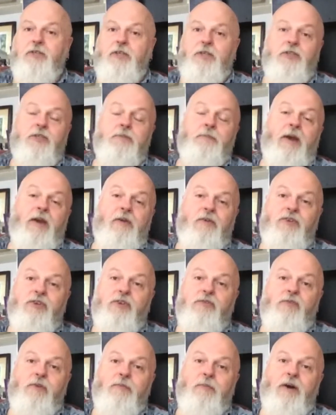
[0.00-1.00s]

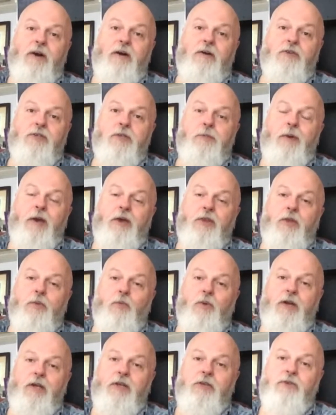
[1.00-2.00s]
disparaging remarks about the
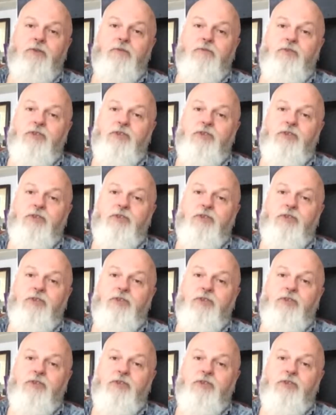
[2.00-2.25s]
way